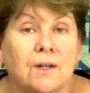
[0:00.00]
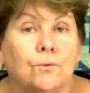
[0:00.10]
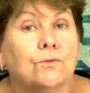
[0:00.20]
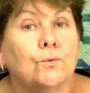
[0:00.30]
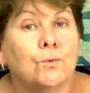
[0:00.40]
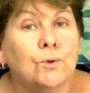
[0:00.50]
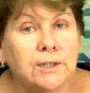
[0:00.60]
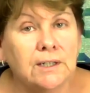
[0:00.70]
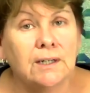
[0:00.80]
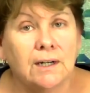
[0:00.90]
was
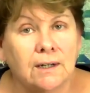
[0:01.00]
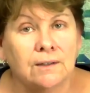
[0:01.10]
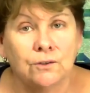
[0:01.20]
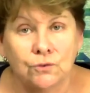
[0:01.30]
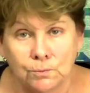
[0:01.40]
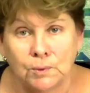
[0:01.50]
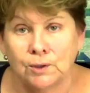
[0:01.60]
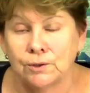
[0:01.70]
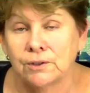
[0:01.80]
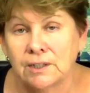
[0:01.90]
working on the
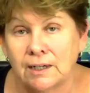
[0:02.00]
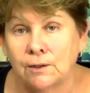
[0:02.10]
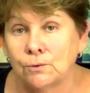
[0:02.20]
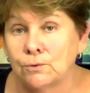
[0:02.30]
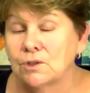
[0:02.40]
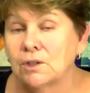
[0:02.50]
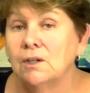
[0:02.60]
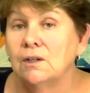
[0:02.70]
smaller count.